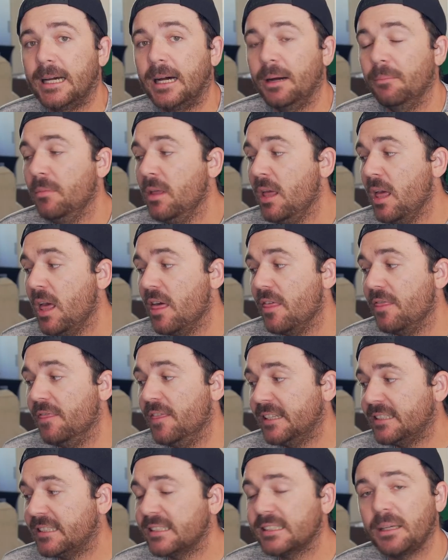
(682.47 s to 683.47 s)
Um,
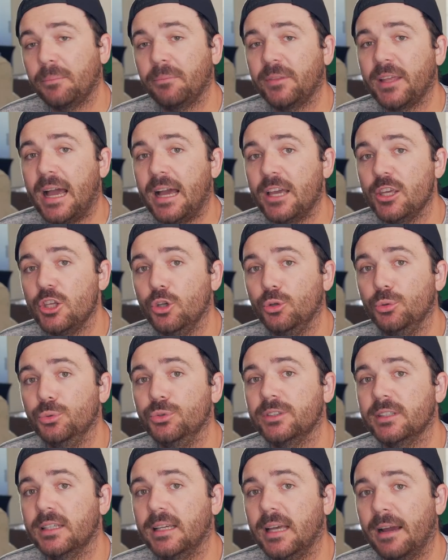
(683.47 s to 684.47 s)
this is something I
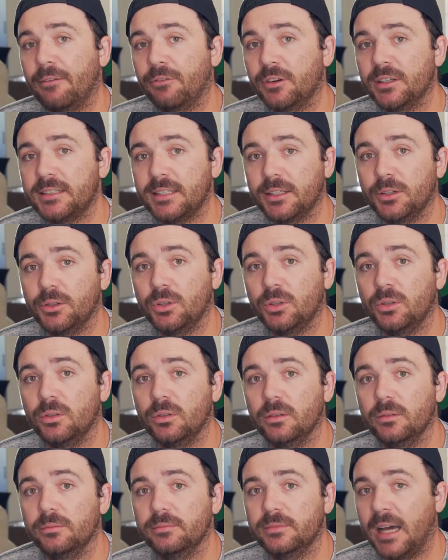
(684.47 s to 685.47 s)
use every single
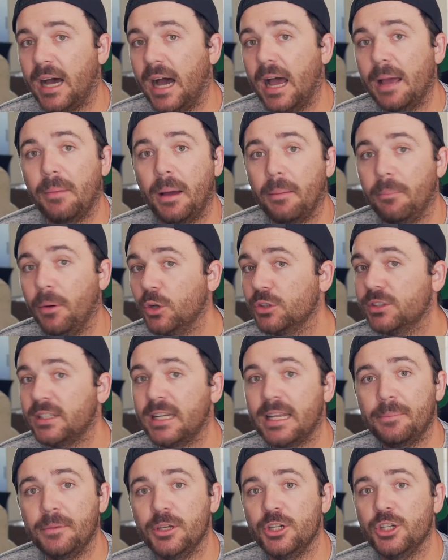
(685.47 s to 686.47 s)
time I post
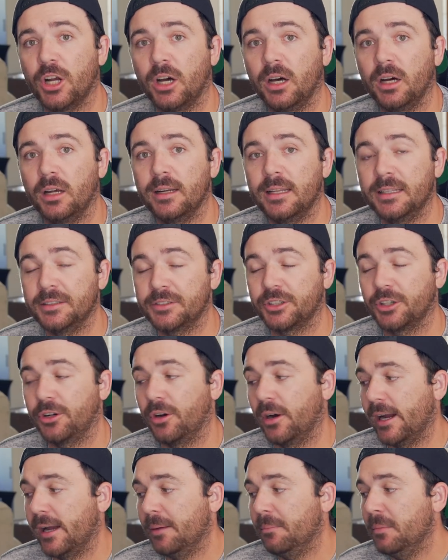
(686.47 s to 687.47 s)
an image on
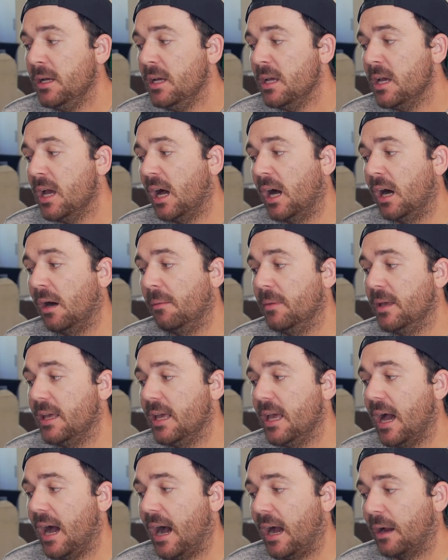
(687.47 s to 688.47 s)
Instagram. Um,
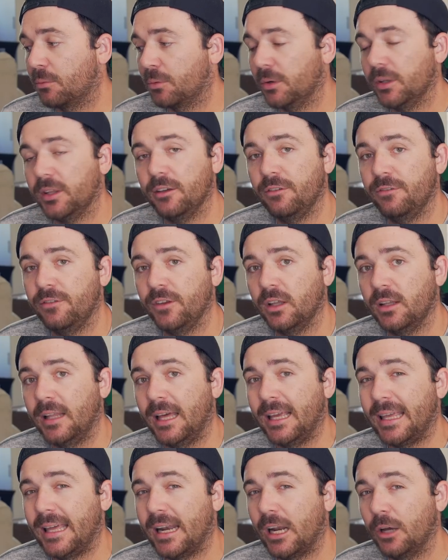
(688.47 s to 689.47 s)
I really feel
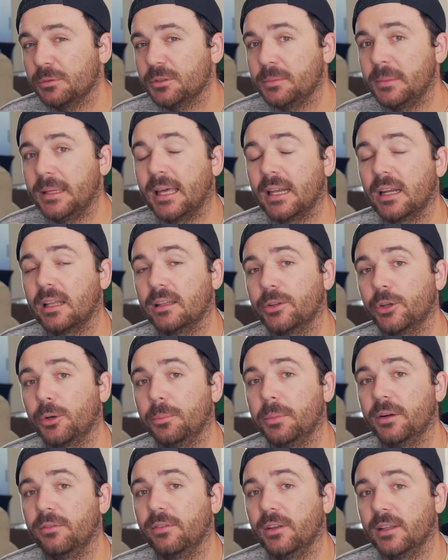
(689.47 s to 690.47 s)
like it helps me get a little
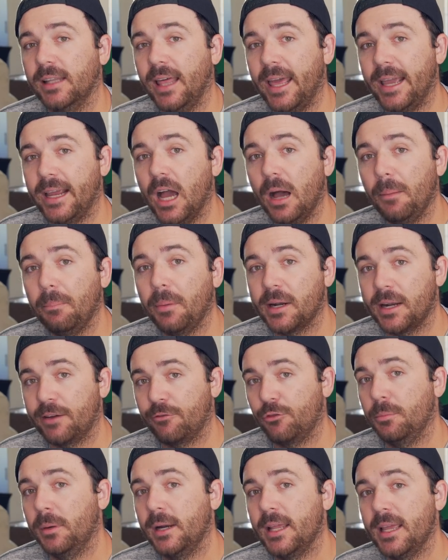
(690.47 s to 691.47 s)
bit of a leg up on
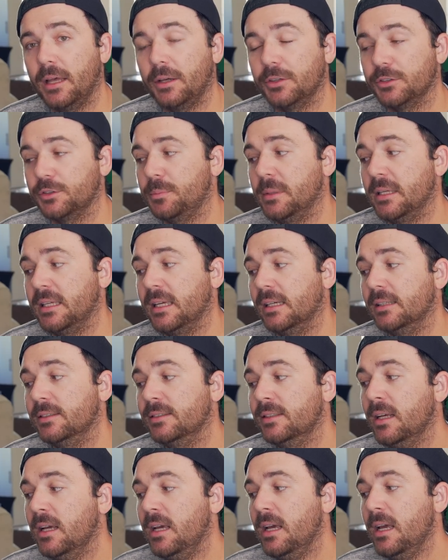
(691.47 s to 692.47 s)
everybody else because